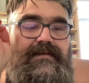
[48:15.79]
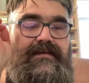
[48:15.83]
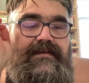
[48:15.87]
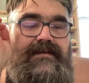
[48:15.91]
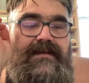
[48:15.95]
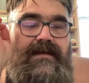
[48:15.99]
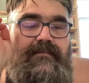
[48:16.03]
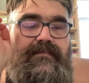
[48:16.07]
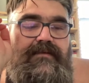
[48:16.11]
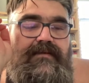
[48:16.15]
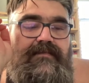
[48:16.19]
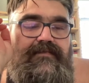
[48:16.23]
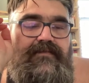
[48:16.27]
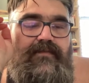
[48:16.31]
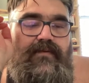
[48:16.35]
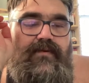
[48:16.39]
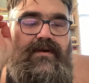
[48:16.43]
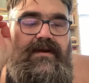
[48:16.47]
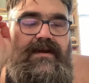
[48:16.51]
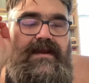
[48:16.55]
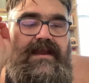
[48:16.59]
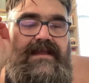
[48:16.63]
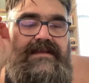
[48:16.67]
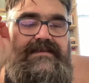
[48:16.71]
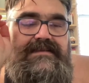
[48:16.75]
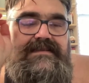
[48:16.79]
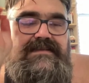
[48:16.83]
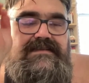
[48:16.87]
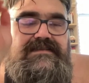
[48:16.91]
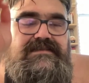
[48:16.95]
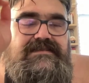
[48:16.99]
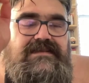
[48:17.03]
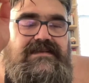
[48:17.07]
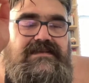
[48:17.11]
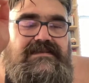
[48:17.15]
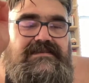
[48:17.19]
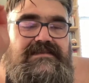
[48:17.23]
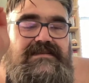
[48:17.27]
number 4,
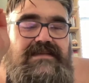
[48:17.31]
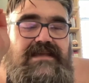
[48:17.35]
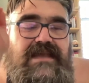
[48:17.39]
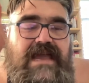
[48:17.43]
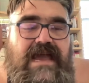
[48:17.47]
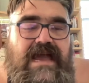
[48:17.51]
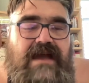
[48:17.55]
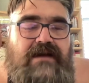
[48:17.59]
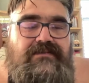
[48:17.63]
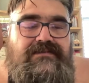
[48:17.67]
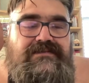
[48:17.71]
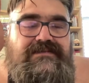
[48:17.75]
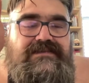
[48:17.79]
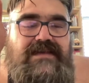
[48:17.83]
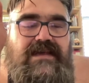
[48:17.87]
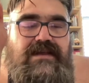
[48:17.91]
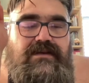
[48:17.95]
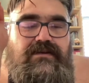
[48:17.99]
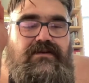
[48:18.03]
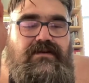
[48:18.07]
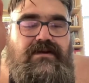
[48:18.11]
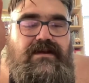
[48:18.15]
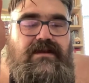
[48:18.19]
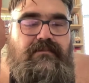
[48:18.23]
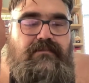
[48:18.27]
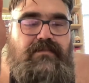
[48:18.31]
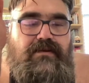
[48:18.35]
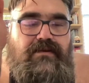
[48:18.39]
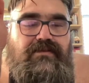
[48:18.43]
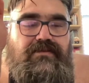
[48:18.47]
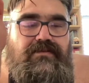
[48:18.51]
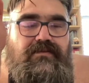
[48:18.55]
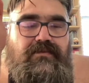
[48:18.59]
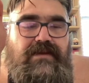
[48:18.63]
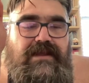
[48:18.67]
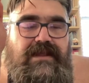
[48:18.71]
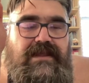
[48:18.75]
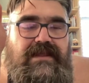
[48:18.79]
1960, Outsider, number
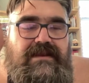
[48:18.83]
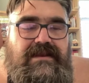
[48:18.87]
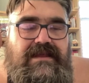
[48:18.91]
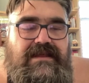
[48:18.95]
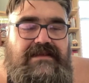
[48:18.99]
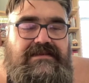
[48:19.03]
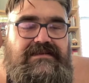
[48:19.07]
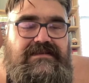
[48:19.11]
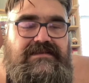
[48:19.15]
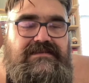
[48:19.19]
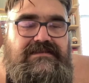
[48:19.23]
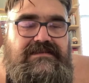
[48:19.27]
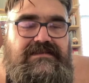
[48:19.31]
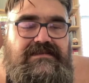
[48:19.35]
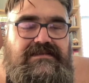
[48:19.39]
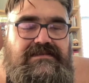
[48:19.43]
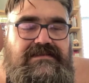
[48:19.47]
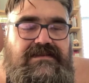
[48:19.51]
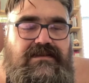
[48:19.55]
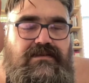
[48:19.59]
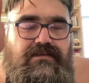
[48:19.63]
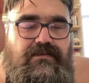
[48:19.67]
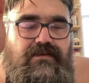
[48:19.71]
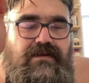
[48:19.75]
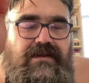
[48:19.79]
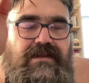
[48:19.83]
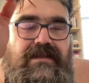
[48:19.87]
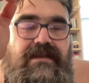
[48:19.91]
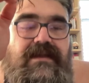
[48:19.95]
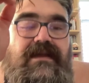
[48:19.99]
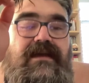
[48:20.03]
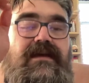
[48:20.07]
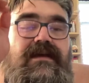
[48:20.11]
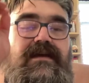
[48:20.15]
3, 1963,